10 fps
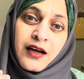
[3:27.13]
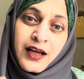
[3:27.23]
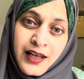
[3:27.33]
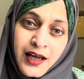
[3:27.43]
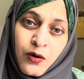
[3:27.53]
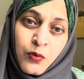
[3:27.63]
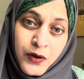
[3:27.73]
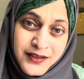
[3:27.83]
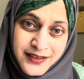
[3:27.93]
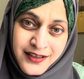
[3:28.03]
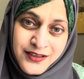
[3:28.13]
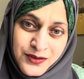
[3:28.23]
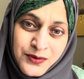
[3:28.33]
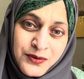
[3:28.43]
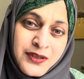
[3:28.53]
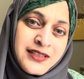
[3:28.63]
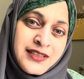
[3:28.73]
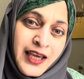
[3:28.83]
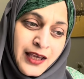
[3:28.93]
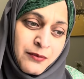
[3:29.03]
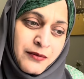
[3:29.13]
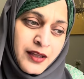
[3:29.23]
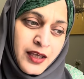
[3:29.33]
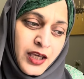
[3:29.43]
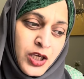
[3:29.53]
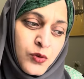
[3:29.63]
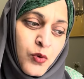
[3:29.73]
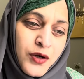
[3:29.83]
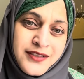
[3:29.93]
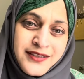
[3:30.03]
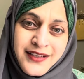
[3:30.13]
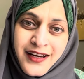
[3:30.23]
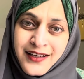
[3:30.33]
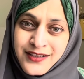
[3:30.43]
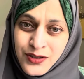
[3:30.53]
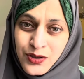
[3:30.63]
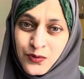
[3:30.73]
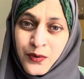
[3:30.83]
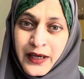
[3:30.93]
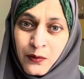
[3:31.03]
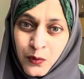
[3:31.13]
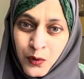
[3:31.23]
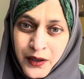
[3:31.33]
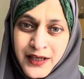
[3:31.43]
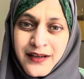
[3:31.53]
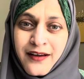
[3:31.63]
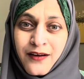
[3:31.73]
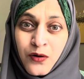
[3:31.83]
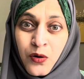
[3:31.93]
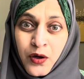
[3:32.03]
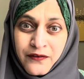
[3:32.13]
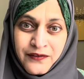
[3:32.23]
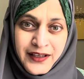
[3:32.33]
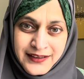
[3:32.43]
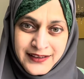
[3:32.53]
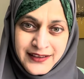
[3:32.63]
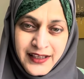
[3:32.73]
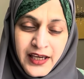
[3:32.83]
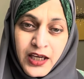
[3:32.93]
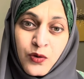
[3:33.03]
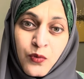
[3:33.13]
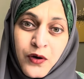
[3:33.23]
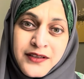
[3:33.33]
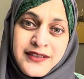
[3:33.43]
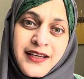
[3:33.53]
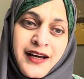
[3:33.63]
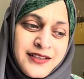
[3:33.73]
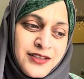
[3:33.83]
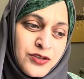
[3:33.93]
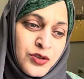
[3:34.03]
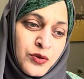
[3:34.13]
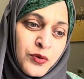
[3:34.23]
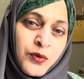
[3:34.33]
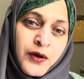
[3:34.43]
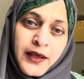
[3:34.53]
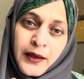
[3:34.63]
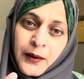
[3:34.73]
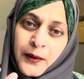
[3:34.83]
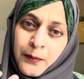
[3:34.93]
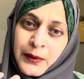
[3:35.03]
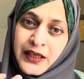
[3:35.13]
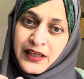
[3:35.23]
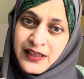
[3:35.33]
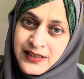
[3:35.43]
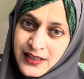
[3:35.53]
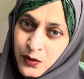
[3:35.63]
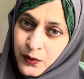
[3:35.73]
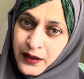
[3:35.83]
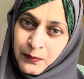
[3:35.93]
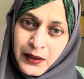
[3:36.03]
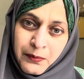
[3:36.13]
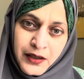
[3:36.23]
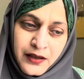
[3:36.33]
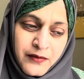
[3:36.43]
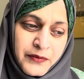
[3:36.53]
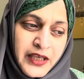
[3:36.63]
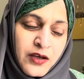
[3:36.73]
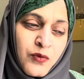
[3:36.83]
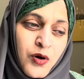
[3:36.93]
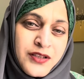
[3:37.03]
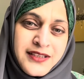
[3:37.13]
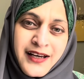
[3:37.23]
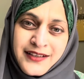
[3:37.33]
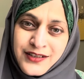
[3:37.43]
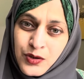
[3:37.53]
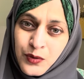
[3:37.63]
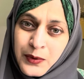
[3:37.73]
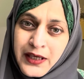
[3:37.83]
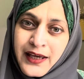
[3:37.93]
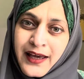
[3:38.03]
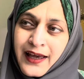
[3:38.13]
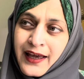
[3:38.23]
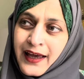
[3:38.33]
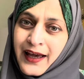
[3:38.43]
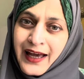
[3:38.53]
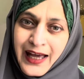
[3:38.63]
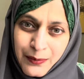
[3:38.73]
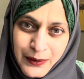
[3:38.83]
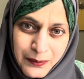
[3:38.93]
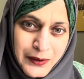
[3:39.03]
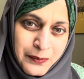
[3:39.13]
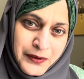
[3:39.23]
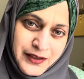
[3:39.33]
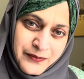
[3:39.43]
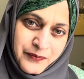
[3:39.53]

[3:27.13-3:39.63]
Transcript: Allah wants us to do the same. He wants us to avoid conflicts. He wants us to be easygoing people. He wants us to be happy people.